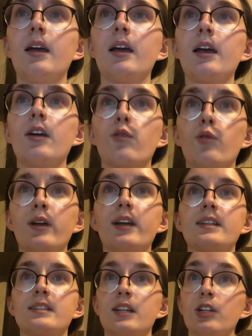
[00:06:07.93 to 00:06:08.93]
If we
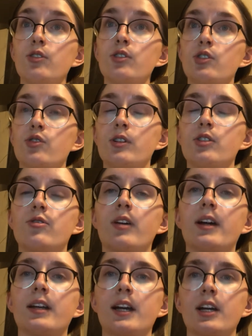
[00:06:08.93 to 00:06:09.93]
continue to treat drug
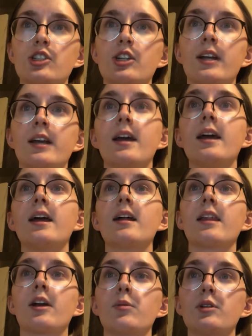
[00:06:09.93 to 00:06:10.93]
addiction
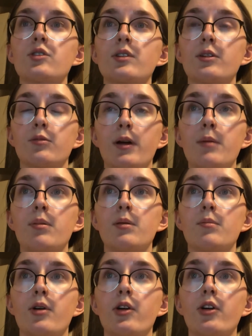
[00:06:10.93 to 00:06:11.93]
like we treat rape and
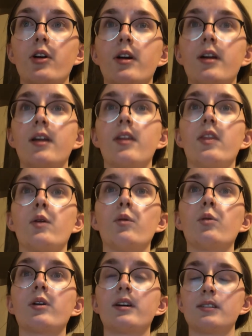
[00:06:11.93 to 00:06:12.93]
murder, then we
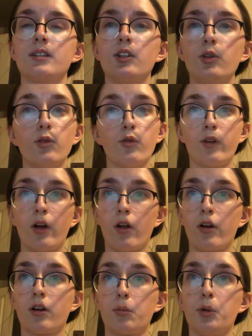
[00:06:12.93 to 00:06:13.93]
will continue to fail our
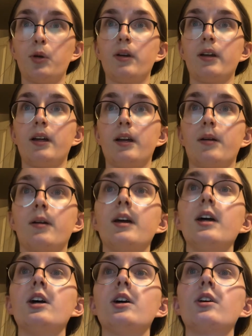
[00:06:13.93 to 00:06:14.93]
community.
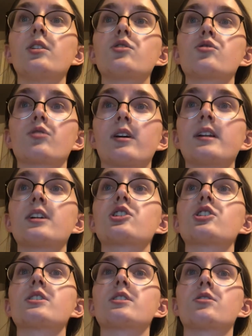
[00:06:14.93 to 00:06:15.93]
Drug
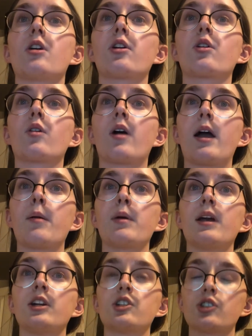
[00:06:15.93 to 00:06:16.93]
addiction is not a crime,
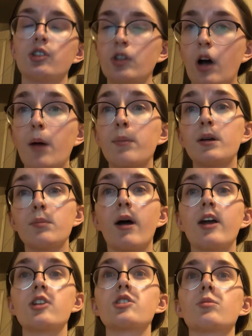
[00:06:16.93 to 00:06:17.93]
and it should not be a
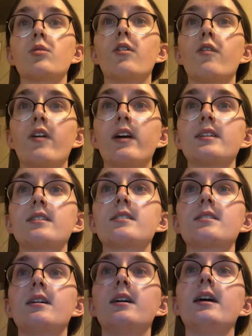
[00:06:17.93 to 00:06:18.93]
punishable offense.
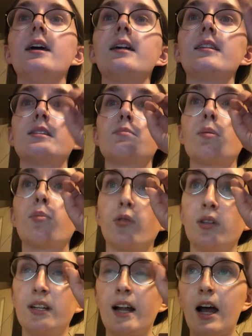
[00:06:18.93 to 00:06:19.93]
These people
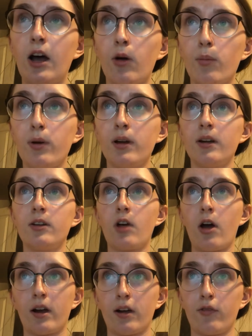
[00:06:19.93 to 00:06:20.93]
need help, not
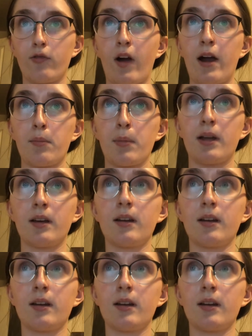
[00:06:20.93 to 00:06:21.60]
confinement.